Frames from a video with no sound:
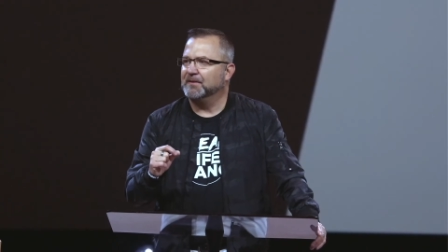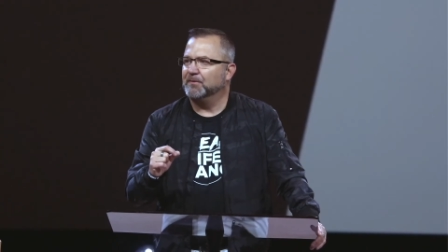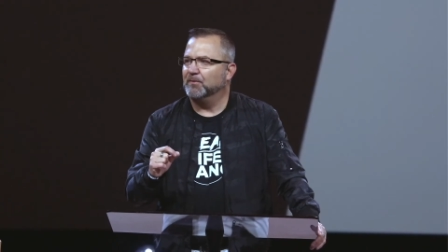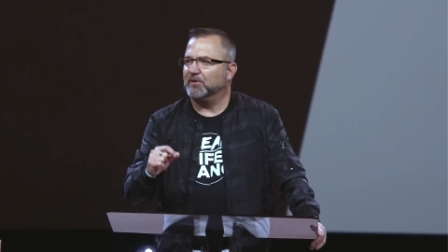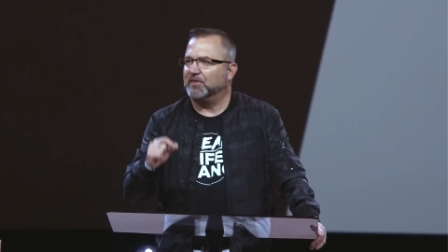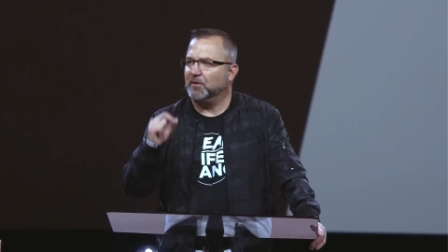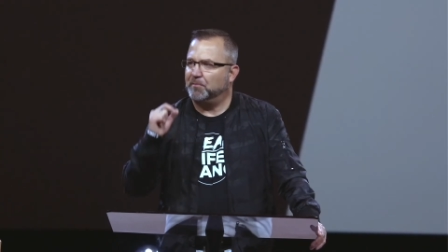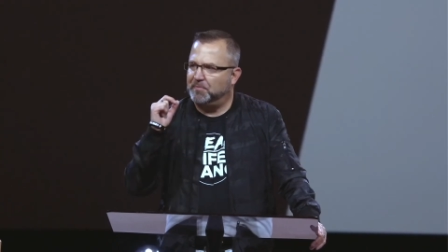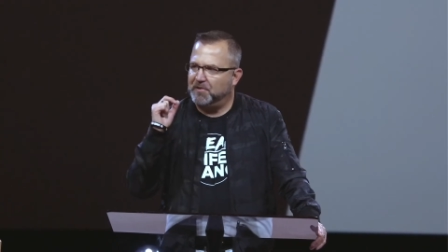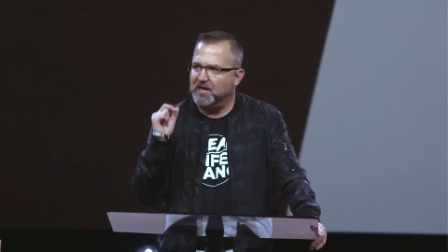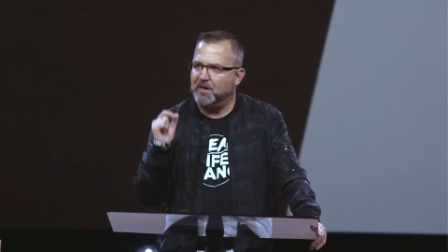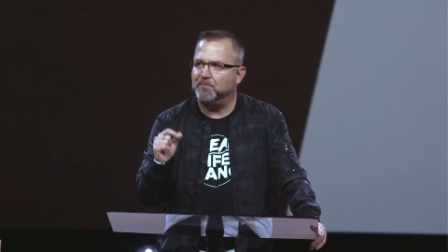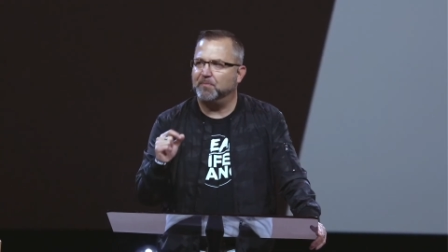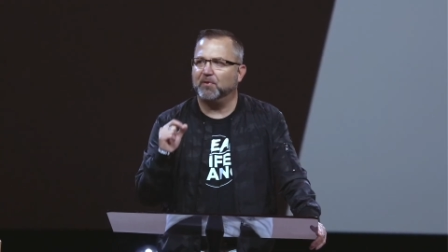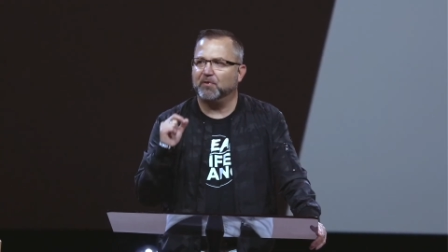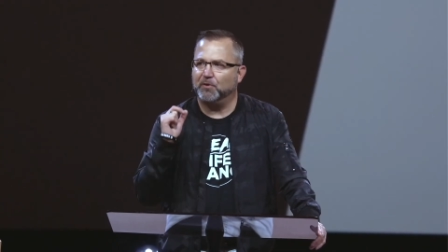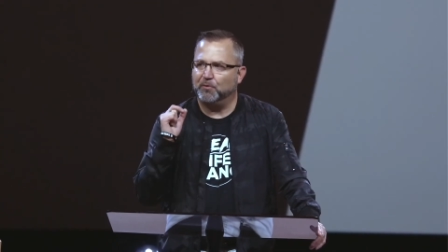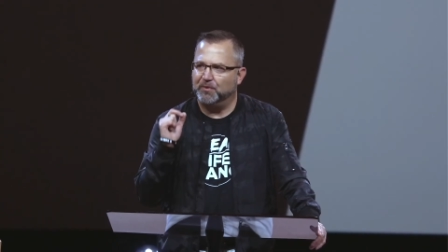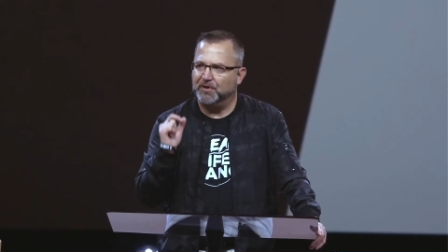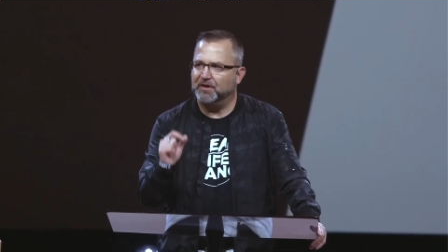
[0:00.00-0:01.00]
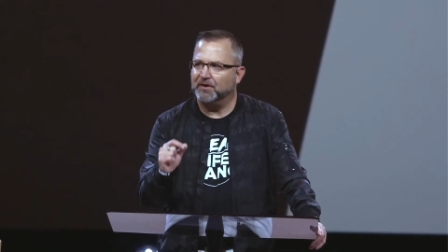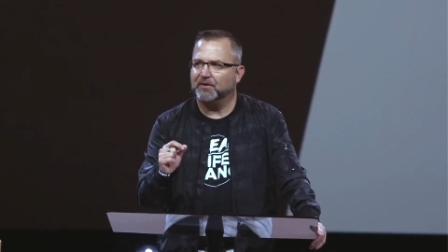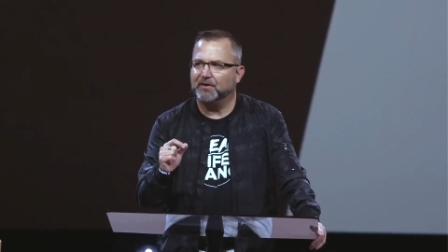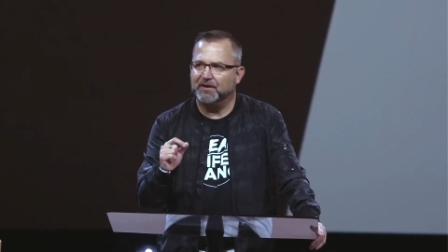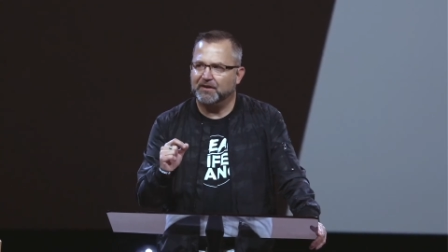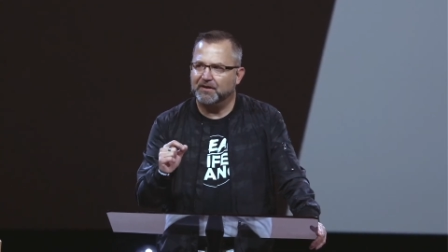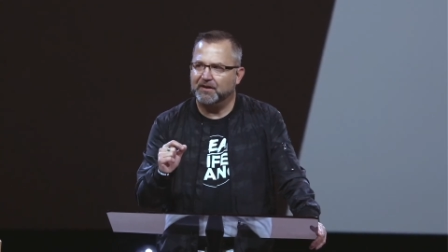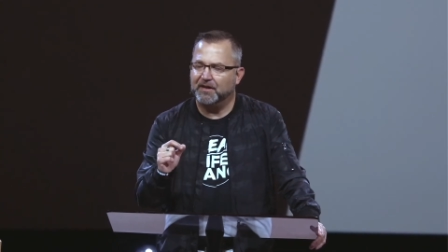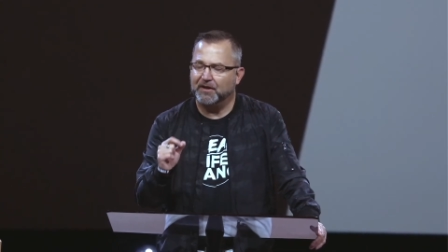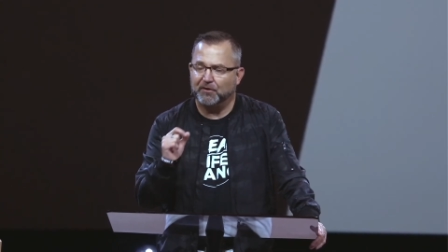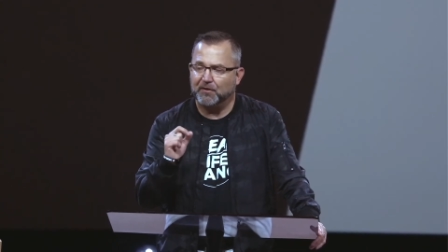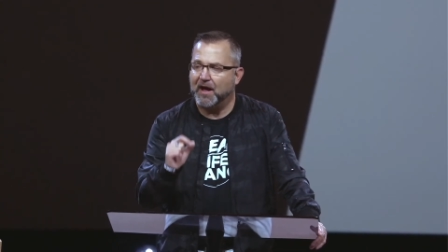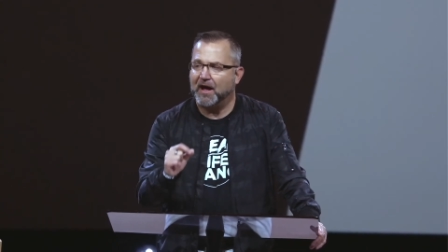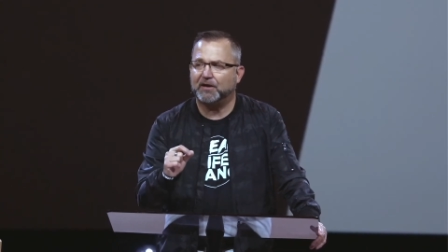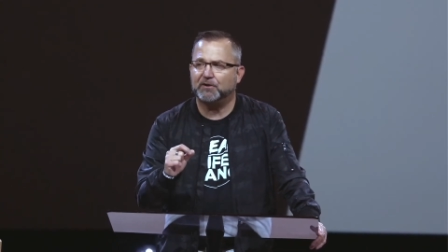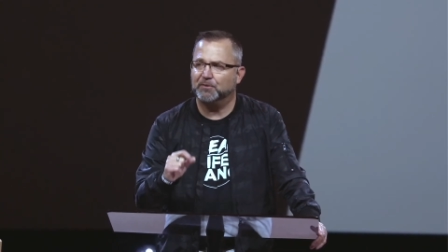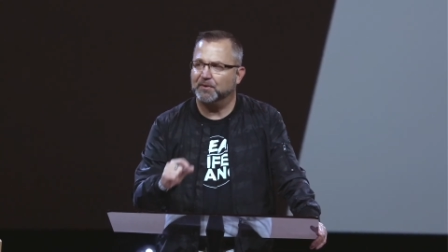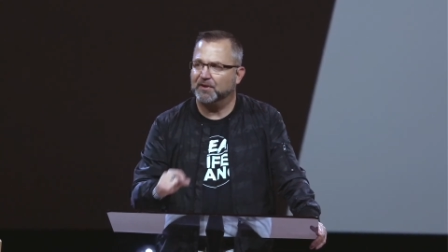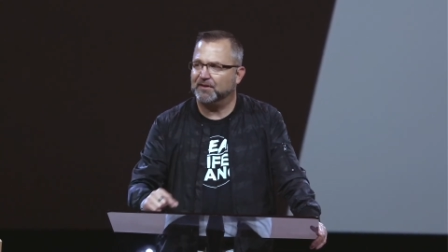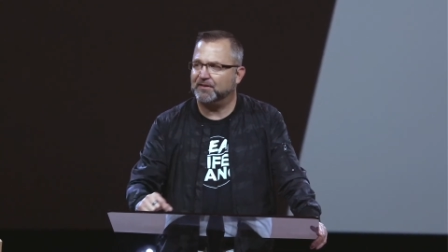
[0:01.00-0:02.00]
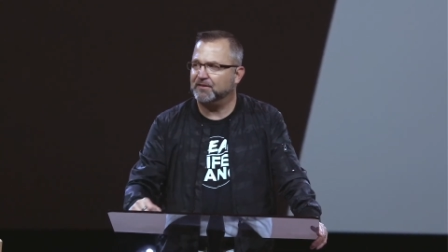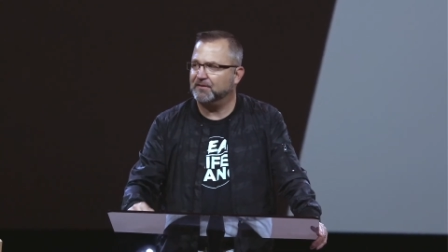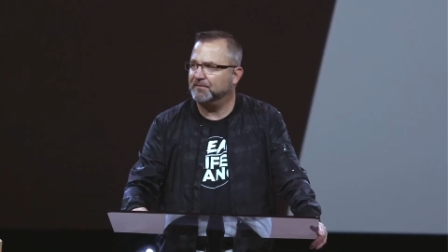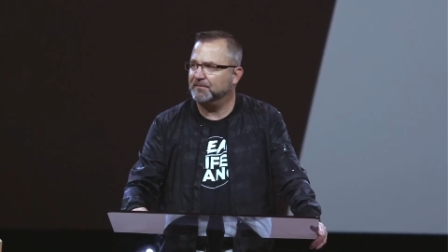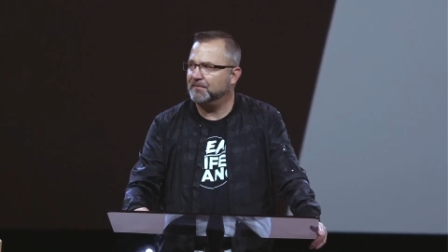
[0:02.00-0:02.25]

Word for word: with the people that we interact with.